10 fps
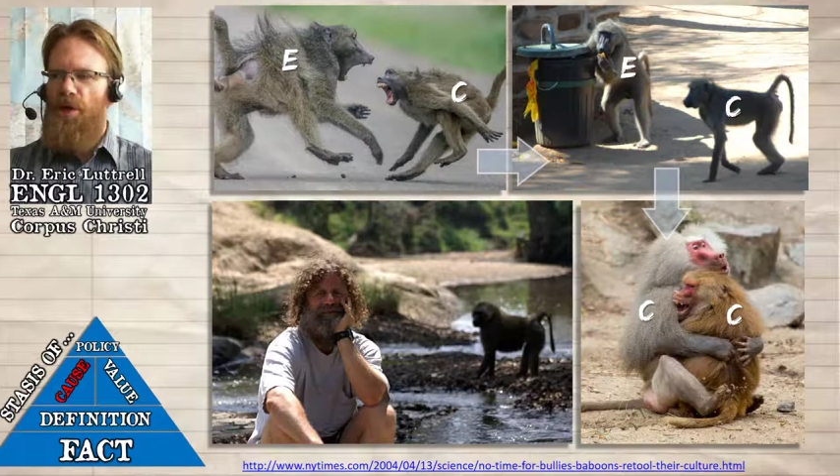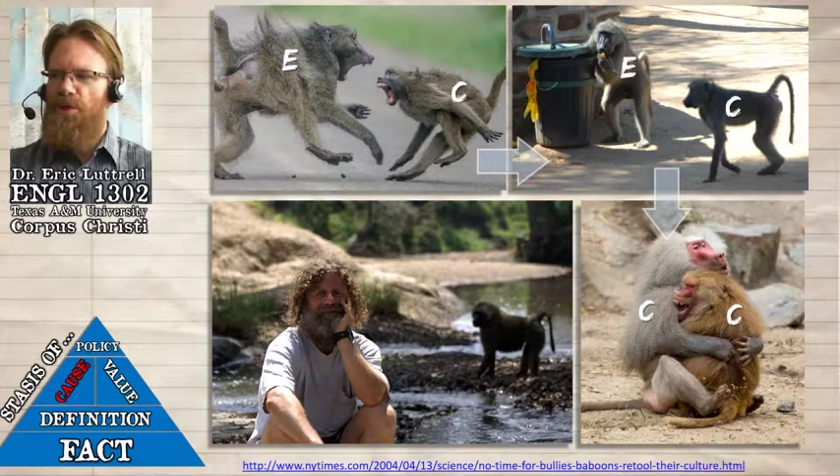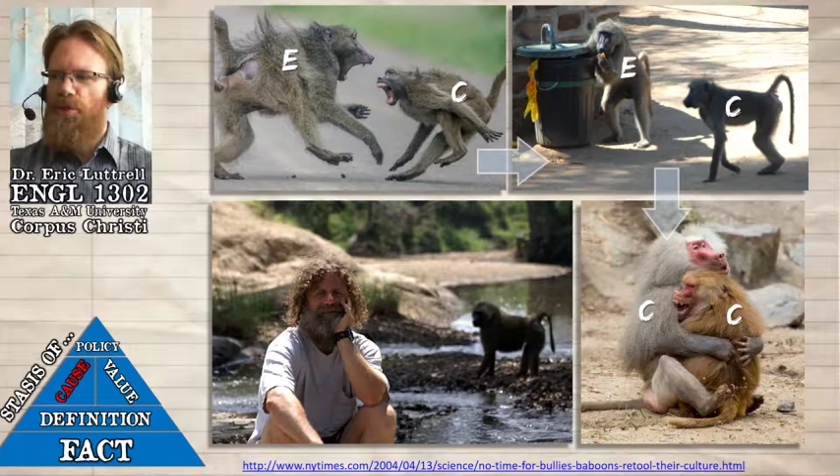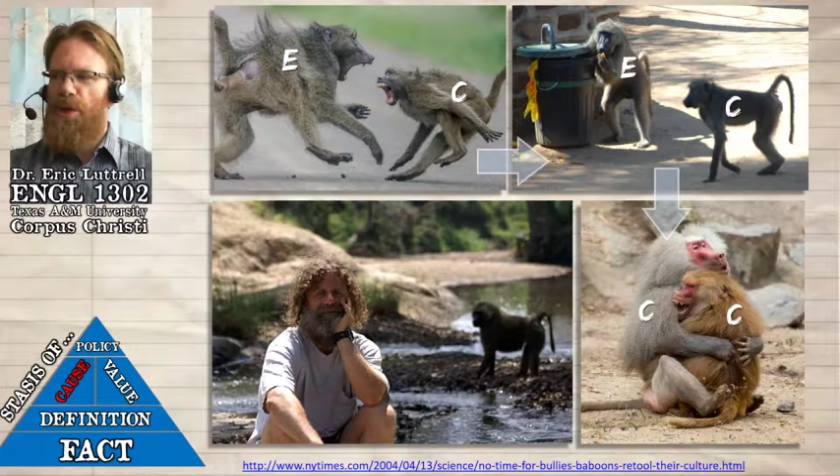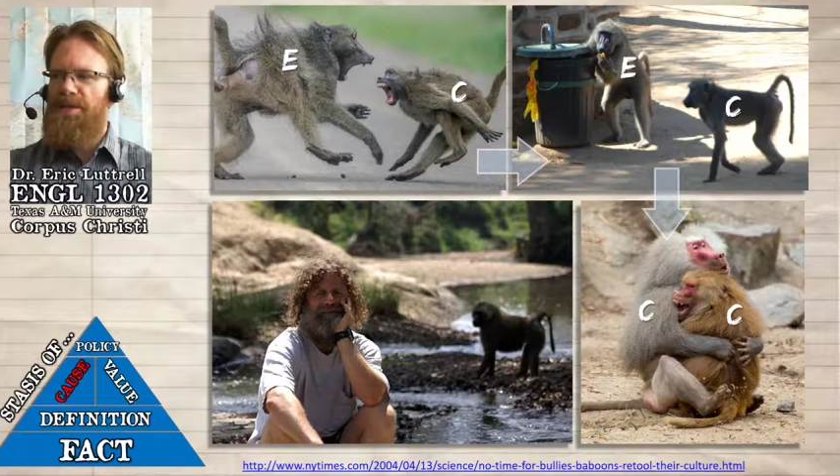
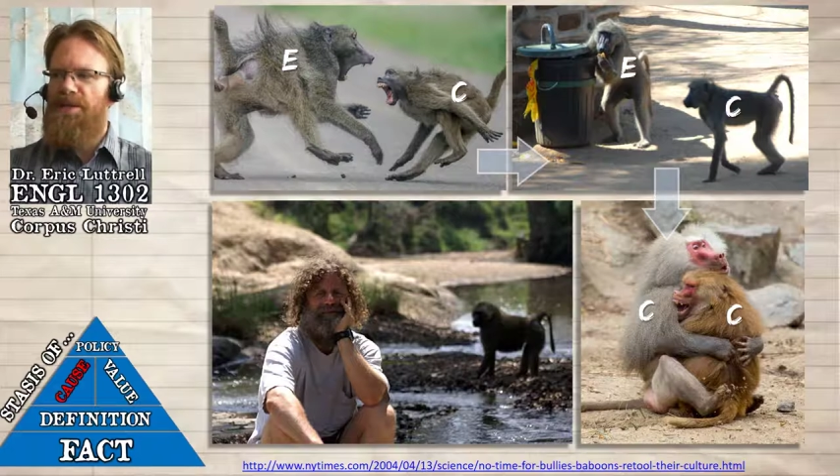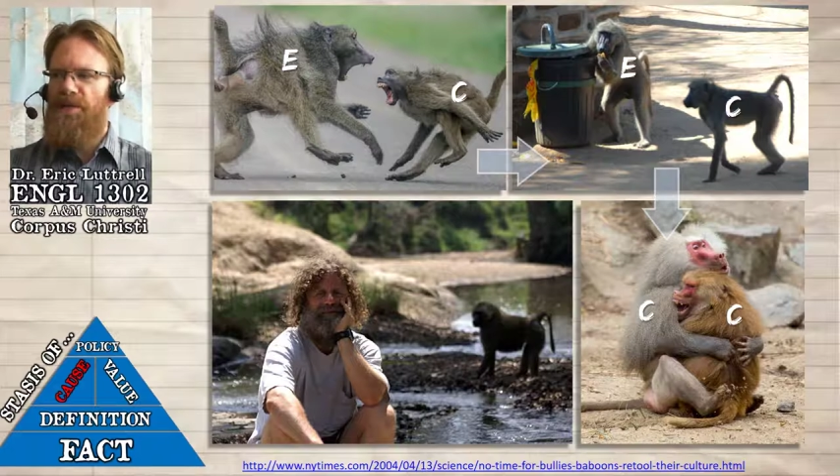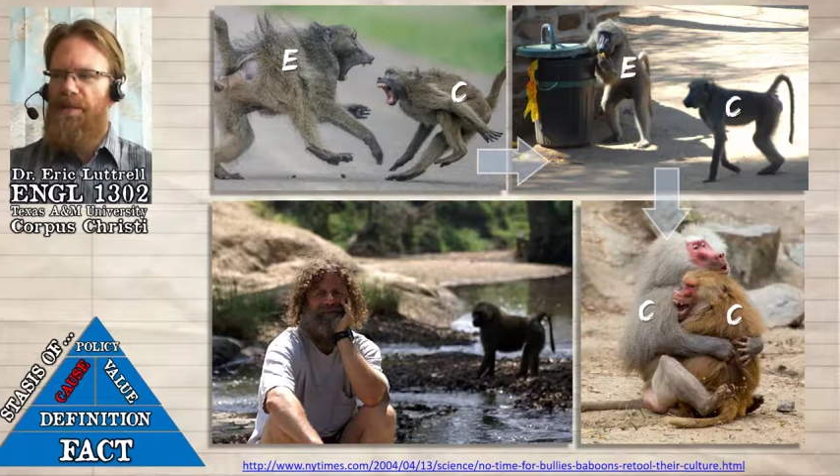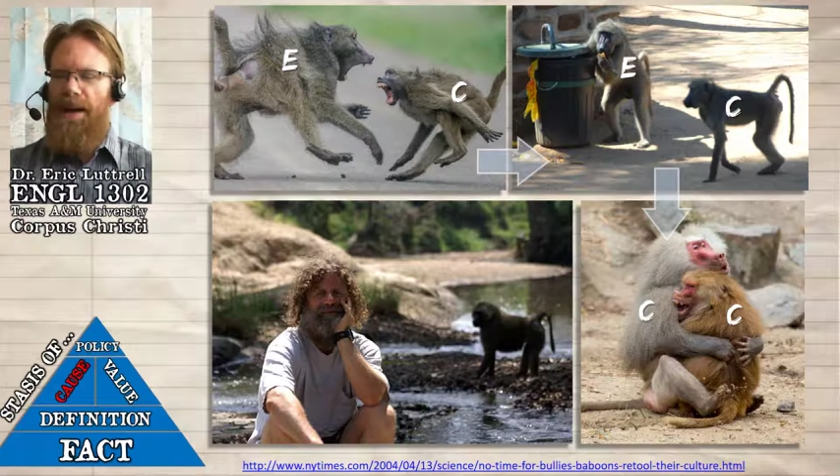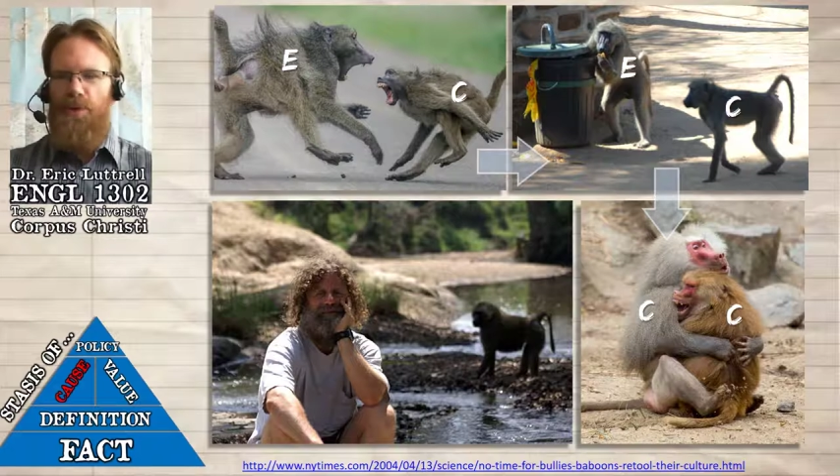the rest of
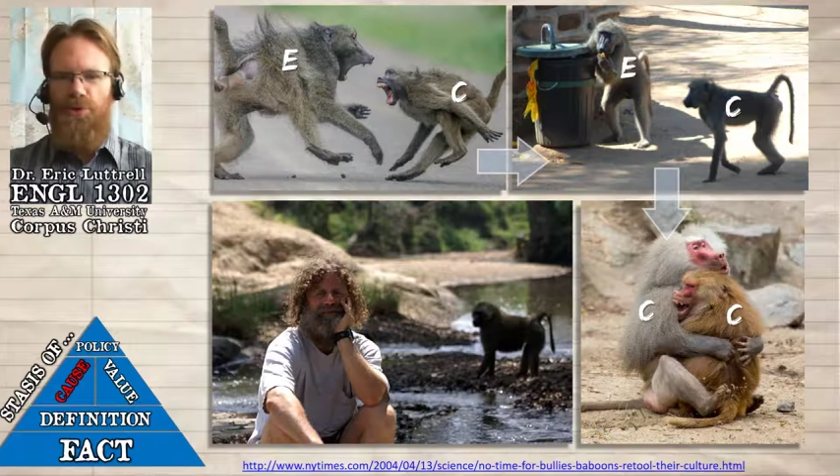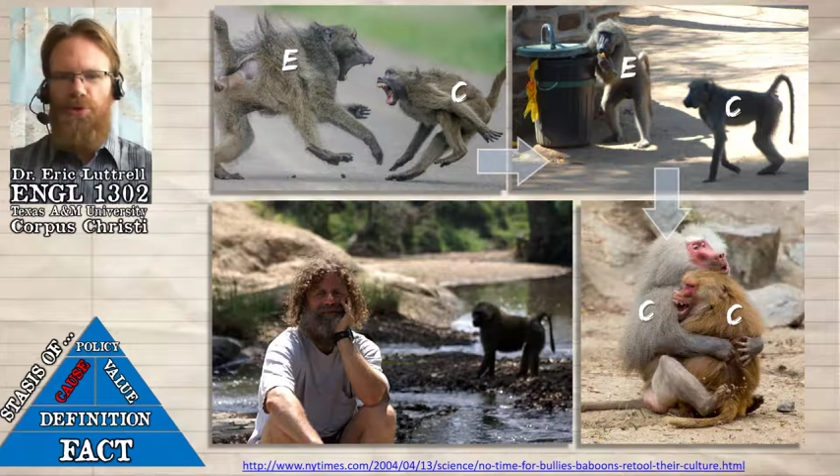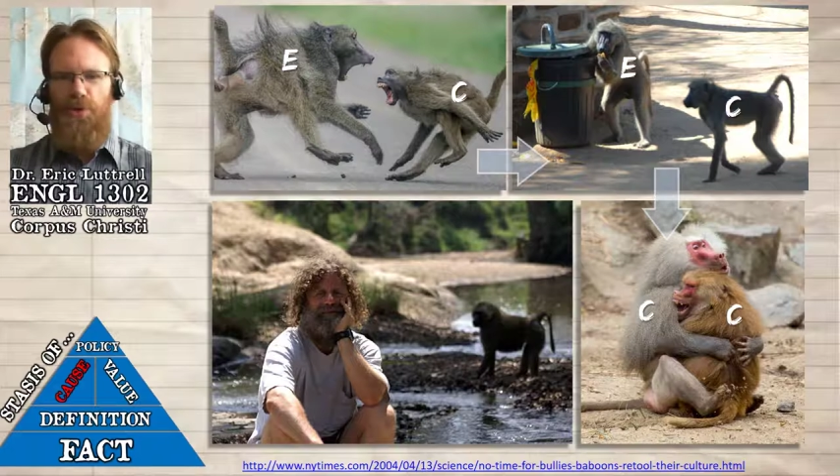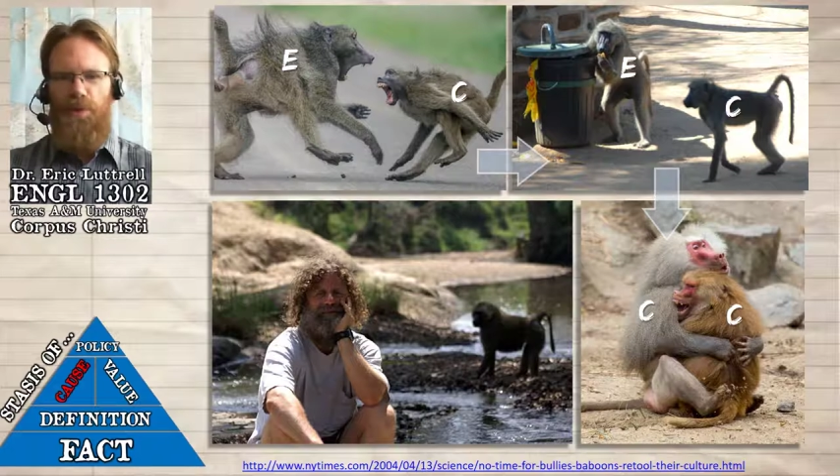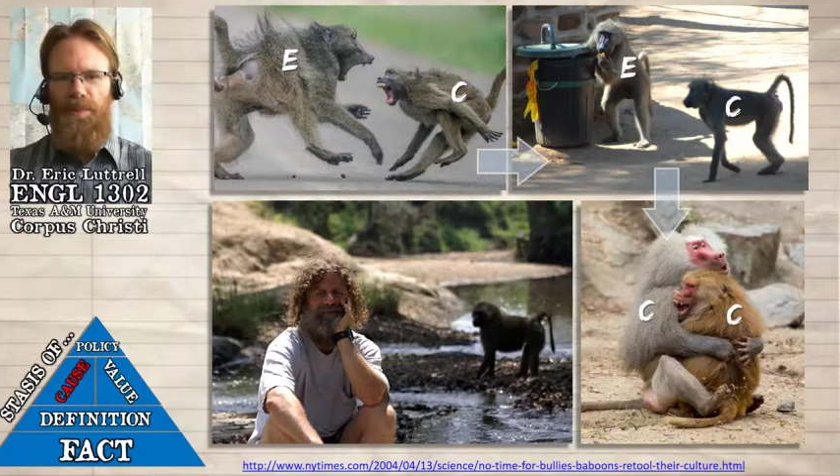the baboon
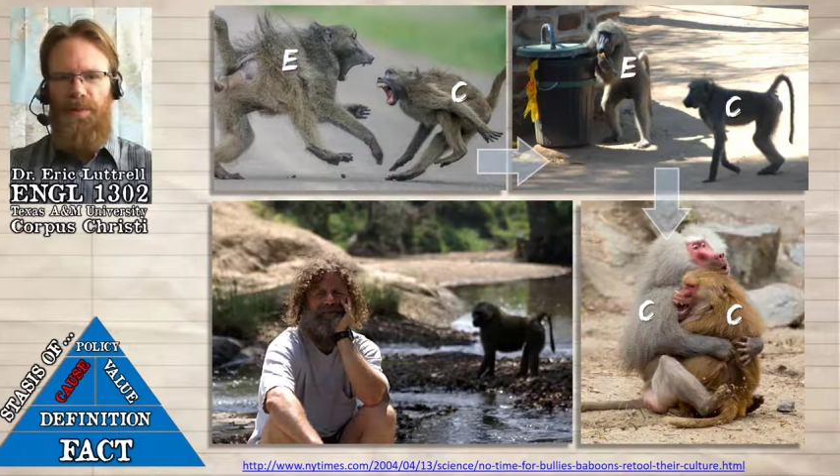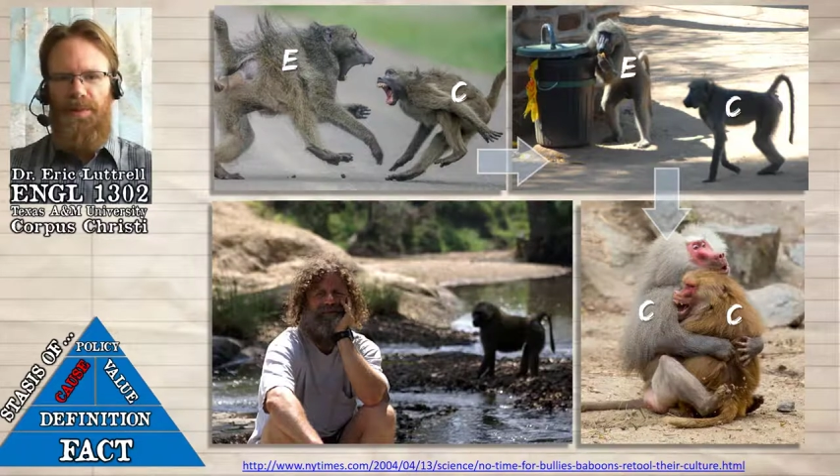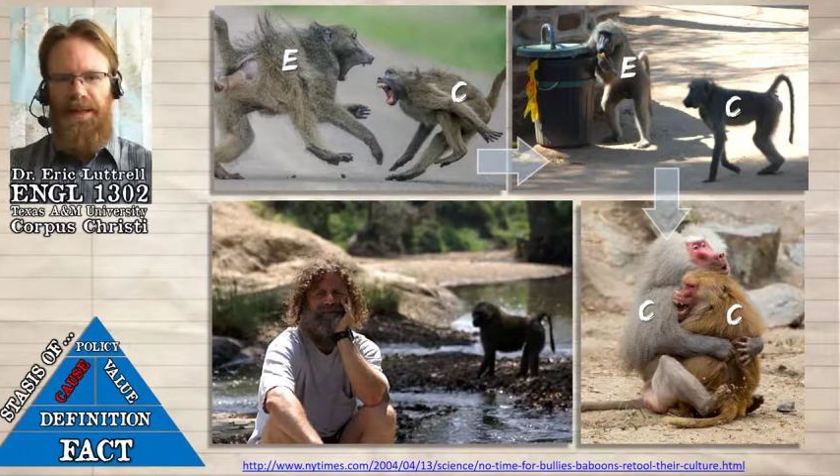troop